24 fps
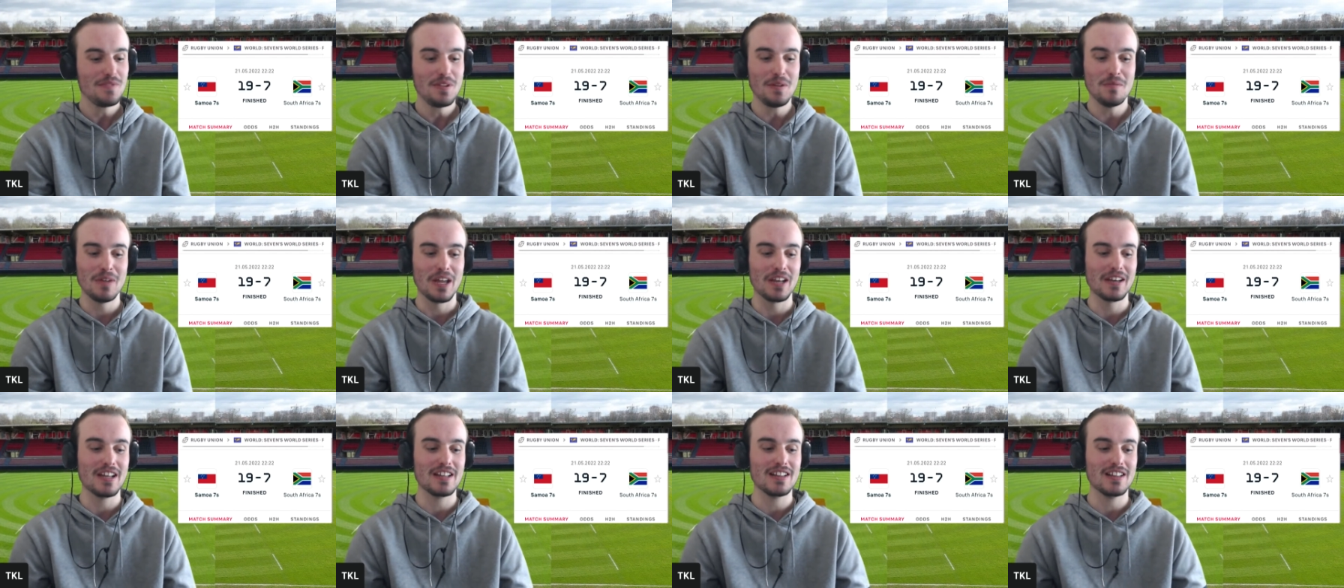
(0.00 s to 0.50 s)

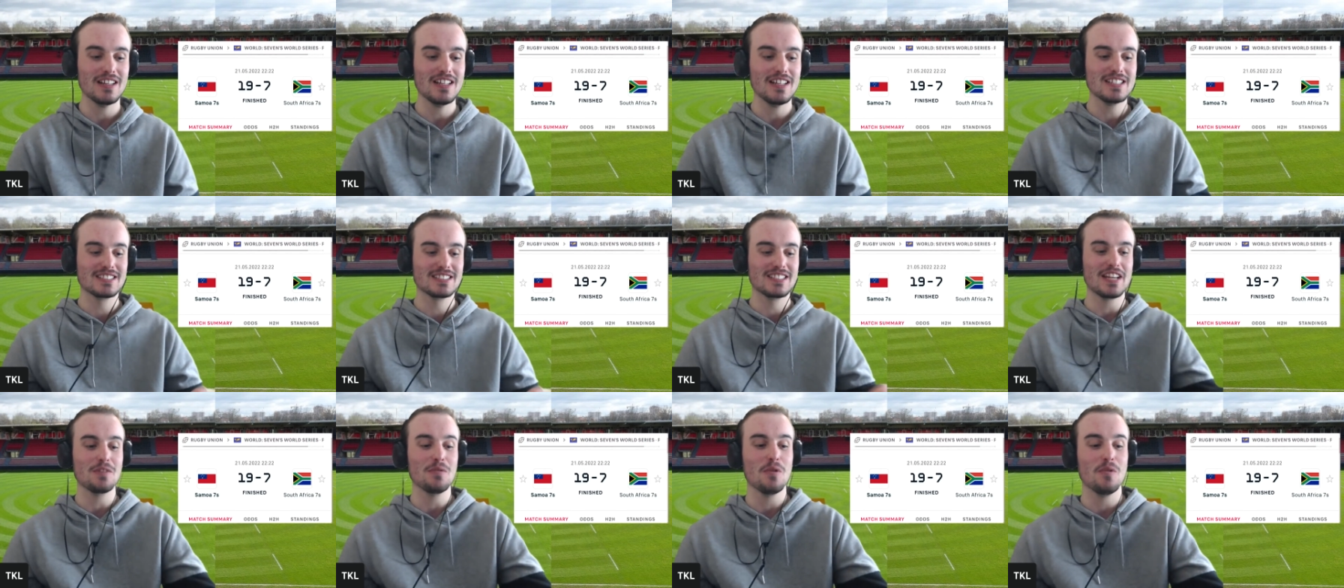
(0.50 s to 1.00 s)
Nonetheless,
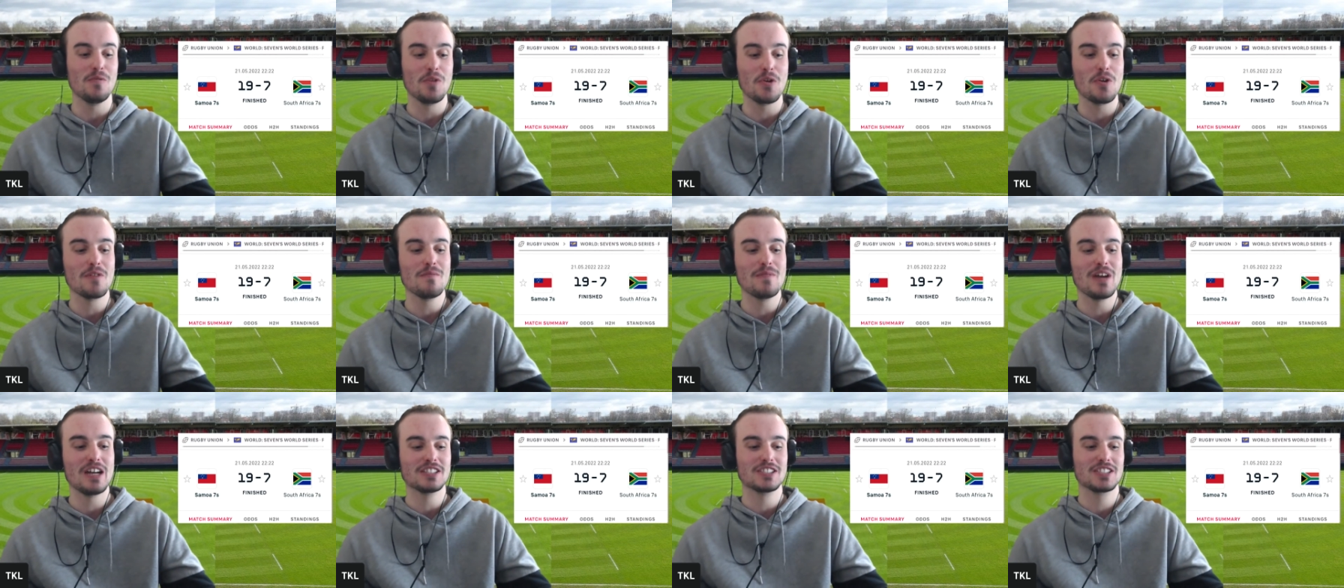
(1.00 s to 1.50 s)
thank you all
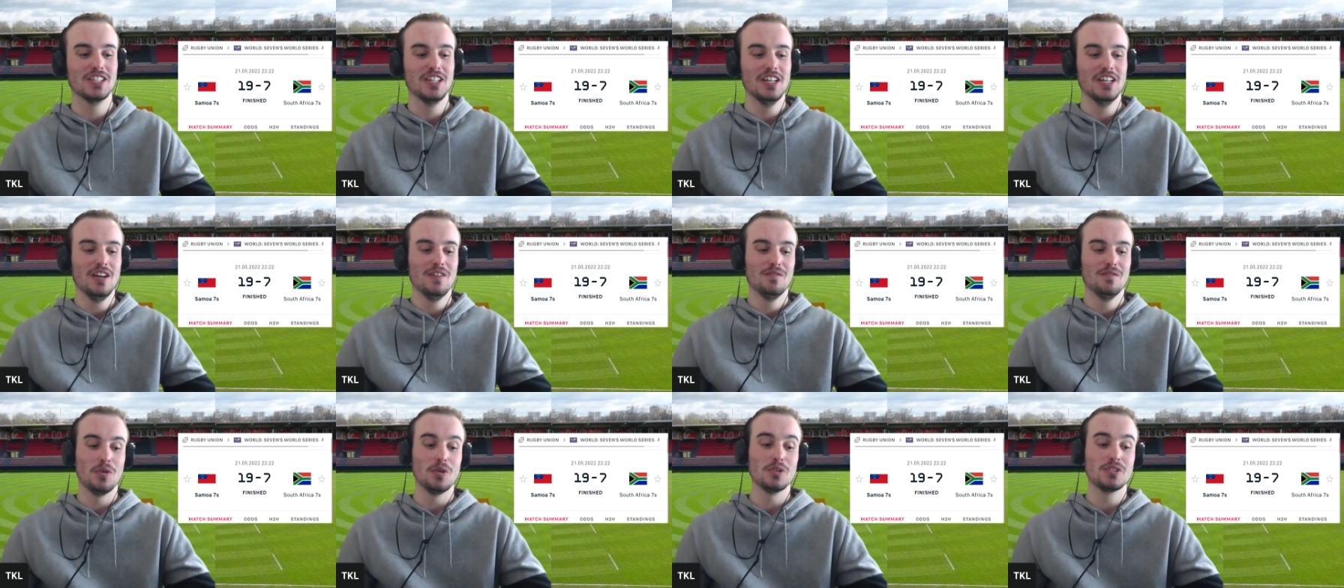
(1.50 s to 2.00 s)
very much
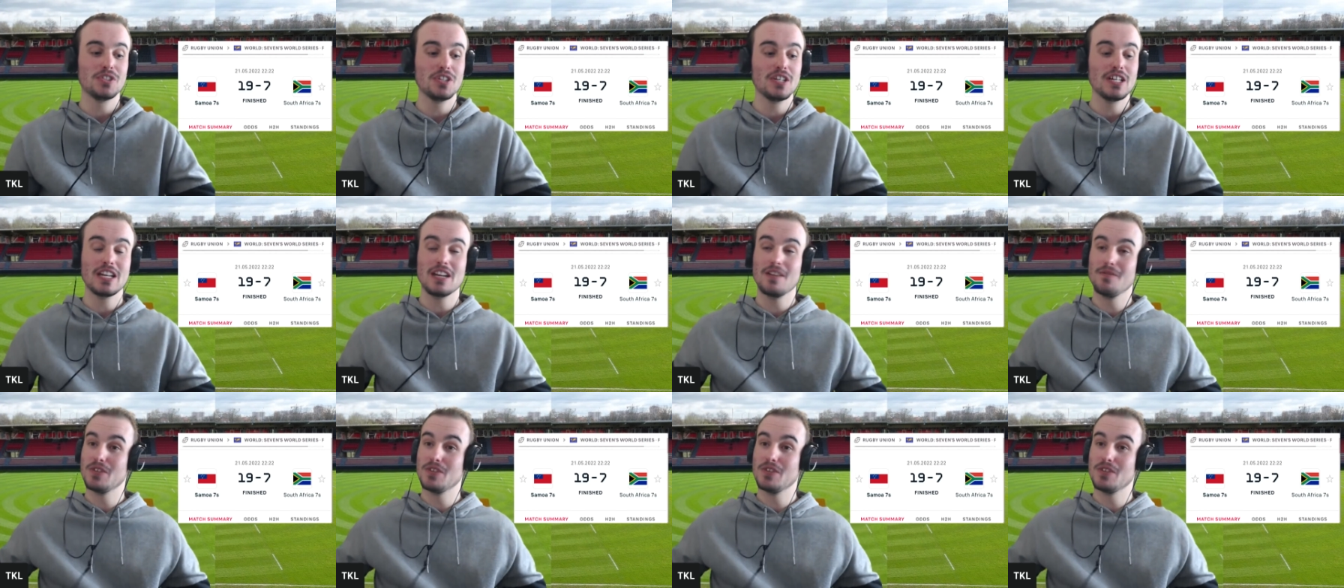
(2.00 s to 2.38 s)
for tuning in.